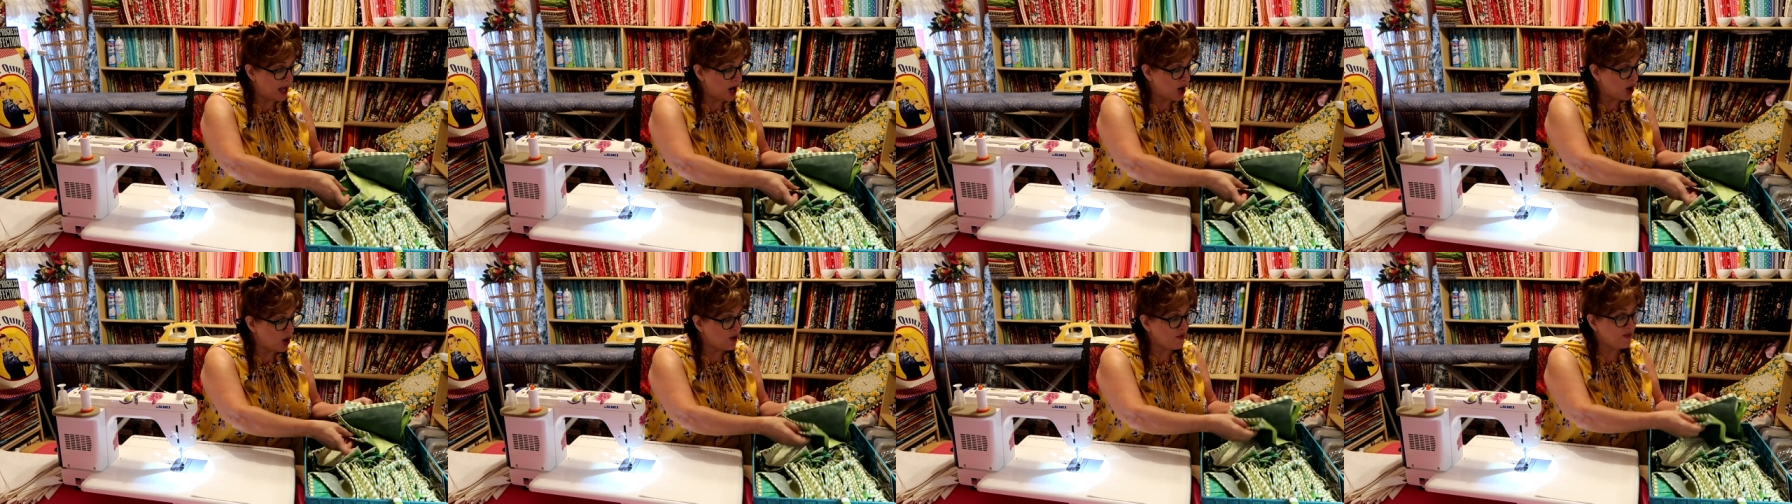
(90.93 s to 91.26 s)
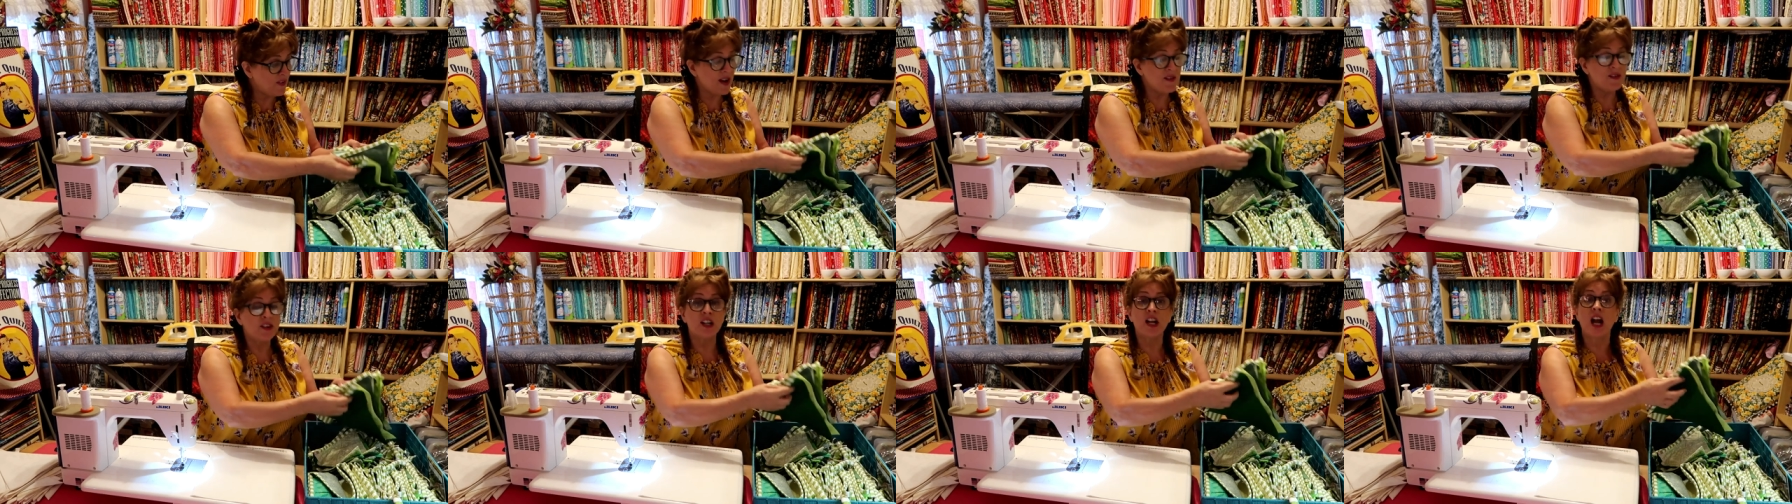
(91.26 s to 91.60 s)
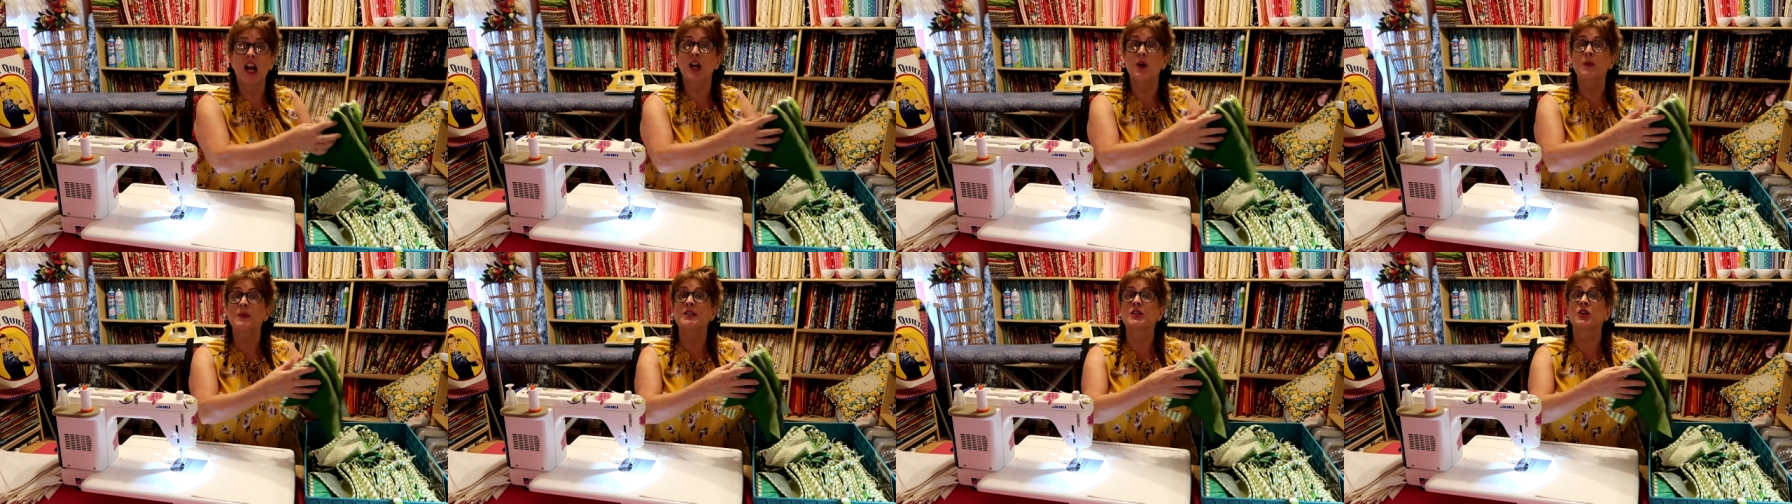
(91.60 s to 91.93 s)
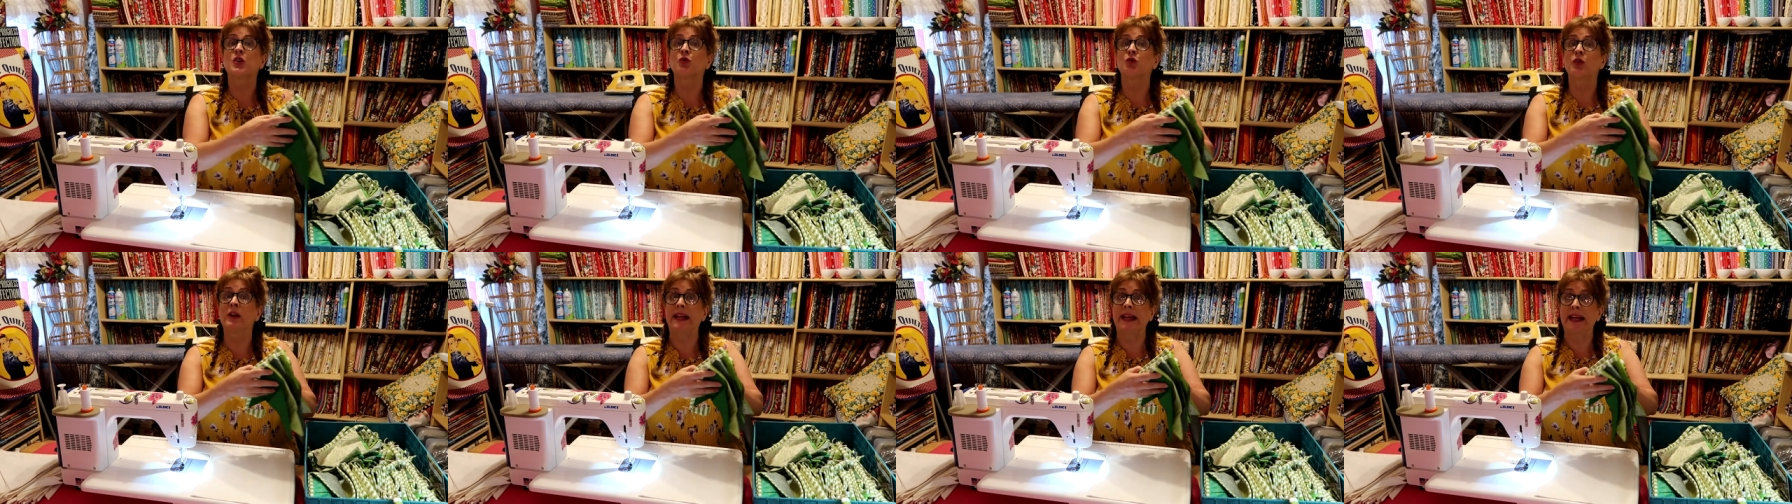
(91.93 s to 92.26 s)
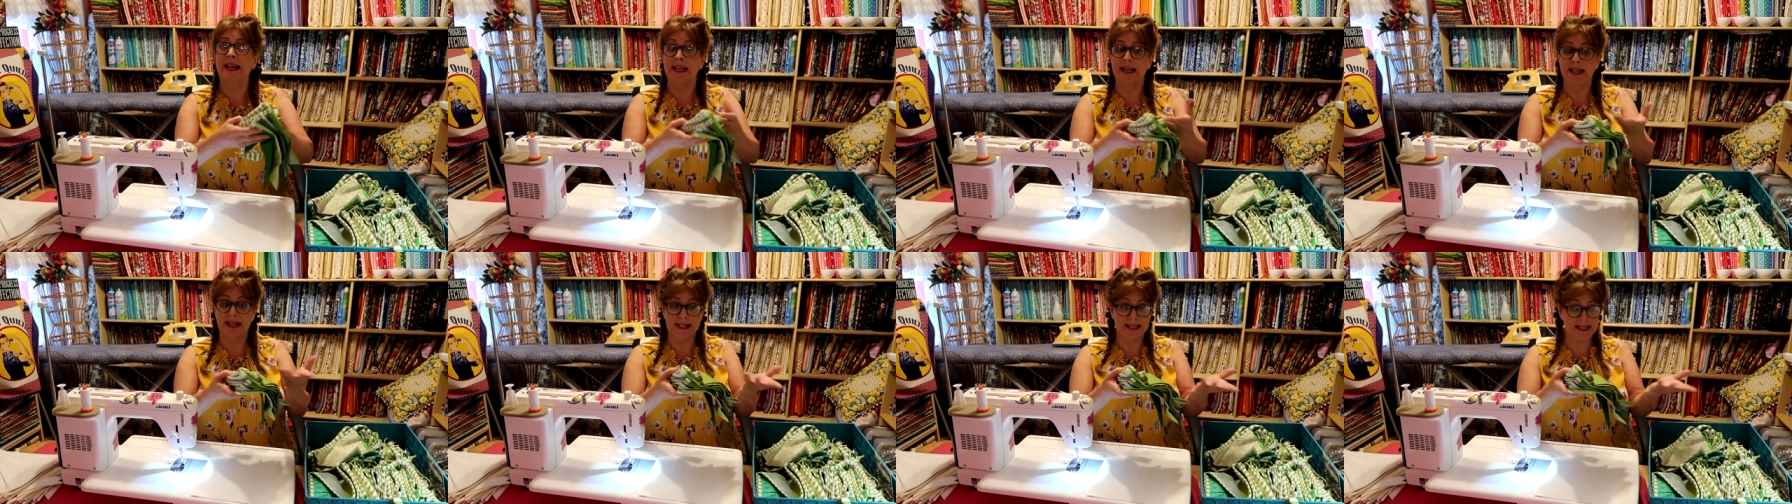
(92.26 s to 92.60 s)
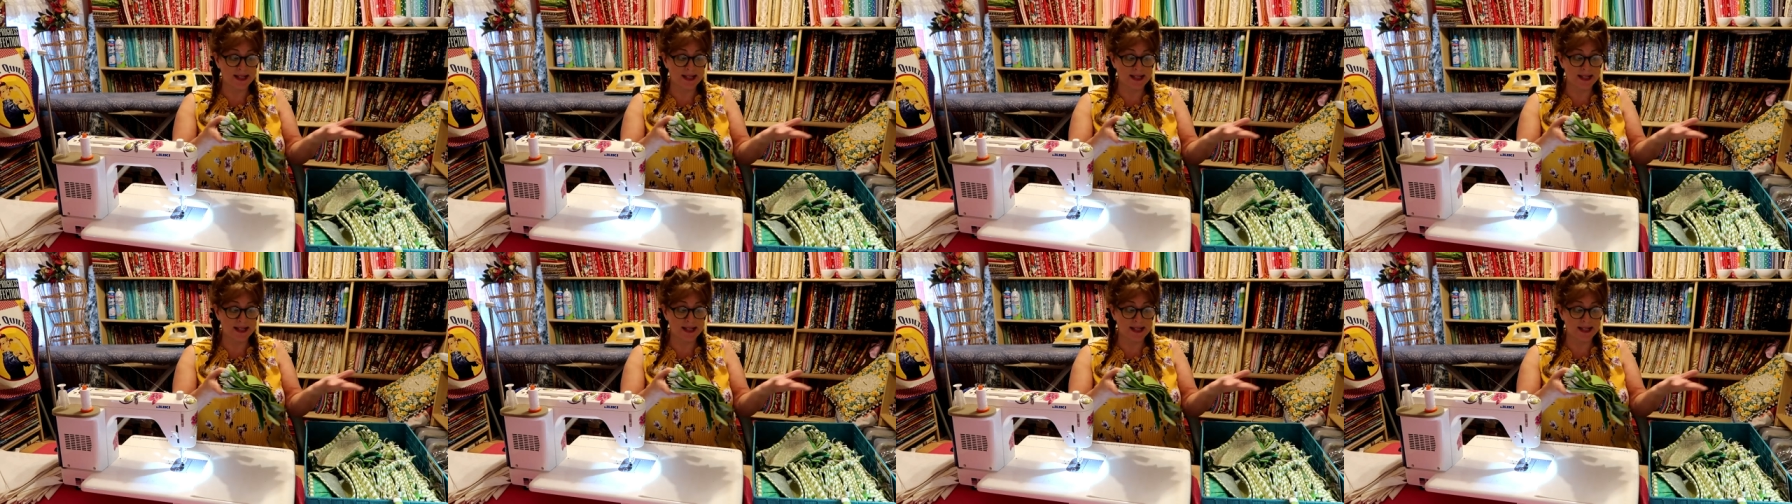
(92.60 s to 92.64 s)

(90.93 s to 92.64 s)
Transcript: her favorite color was green.